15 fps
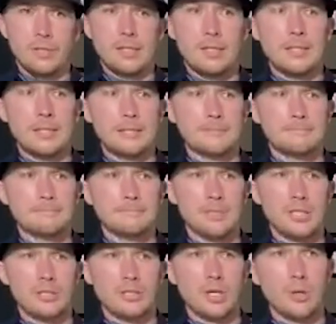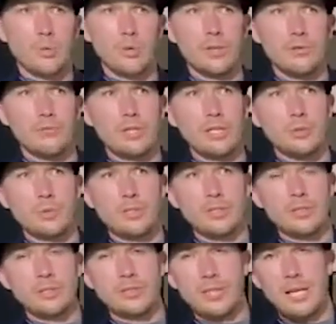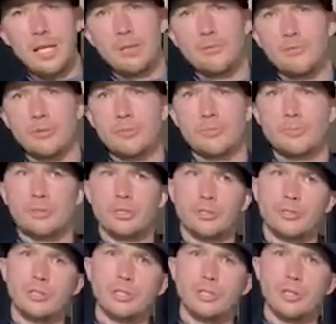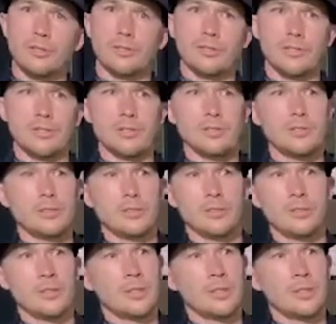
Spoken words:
There's no one that really swings it the same, from Dustin Johnson to